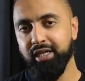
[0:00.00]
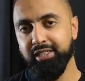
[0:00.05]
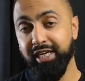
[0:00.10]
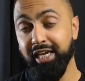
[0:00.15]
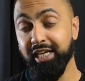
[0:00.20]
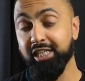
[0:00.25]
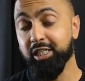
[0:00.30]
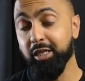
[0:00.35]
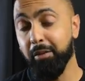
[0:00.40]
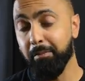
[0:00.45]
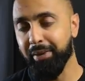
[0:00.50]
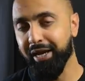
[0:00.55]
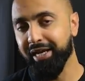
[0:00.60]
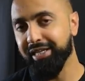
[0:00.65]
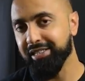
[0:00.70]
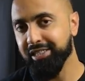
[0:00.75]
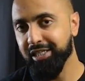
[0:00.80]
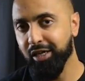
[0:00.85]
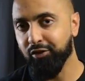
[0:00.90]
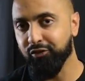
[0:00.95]
takes better
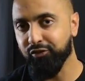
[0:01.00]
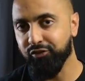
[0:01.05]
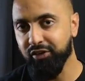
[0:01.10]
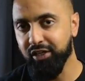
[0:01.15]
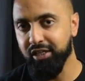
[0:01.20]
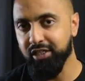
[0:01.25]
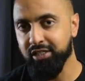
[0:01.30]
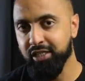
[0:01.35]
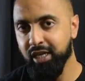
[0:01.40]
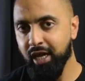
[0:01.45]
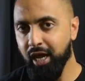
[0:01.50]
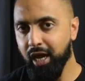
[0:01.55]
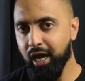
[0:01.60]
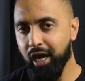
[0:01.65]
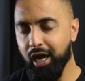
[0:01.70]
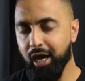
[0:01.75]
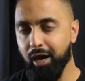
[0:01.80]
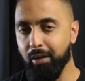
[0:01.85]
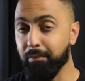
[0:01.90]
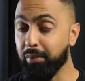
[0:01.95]
selfies,
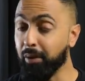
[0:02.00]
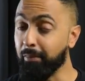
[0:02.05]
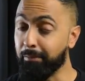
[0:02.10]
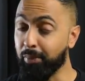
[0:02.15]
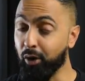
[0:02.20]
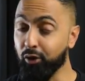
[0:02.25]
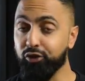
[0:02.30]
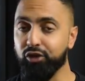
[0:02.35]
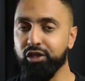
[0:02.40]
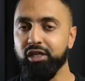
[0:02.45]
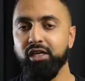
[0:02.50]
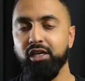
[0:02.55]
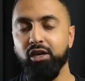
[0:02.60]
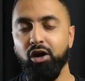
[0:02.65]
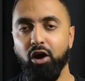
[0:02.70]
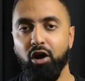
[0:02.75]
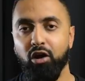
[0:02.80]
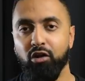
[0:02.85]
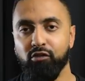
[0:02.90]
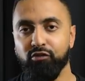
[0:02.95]
but both here
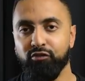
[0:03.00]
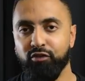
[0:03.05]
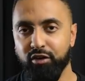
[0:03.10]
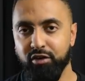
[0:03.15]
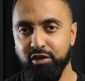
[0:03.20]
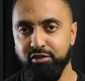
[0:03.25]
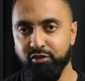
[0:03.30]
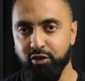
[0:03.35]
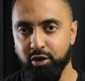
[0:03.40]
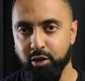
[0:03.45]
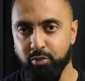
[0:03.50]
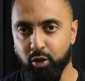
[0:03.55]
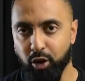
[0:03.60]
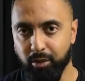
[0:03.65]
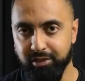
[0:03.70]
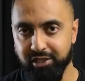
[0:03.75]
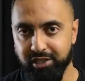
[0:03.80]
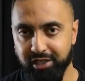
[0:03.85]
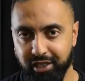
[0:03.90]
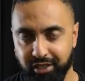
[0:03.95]
are very, very
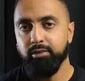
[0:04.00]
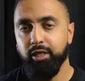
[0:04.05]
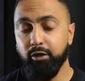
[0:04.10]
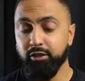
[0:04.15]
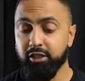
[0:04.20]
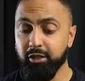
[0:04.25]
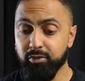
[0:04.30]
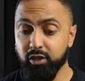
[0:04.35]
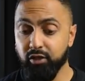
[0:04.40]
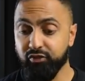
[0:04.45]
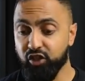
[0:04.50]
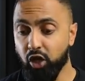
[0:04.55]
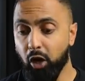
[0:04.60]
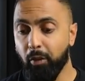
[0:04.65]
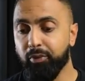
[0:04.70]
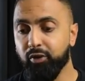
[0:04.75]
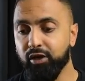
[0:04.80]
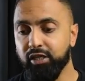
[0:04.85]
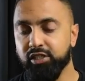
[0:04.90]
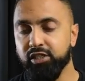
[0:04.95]
promising. Now in terms of the
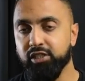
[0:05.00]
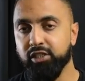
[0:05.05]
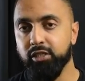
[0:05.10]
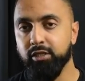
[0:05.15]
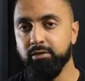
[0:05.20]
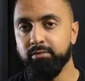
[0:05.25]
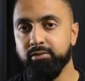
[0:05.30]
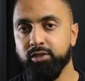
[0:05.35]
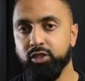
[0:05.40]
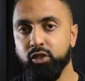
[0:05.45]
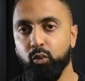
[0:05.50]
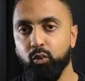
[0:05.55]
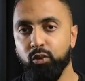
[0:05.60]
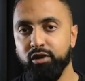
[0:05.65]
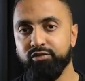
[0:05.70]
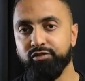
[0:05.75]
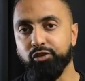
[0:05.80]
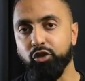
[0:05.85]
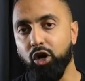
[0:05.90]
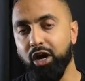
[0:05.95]
operating systems,
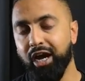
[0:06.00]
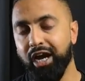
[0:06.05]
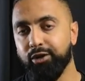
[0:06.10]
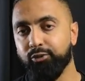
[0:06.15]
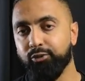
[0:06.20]
we've got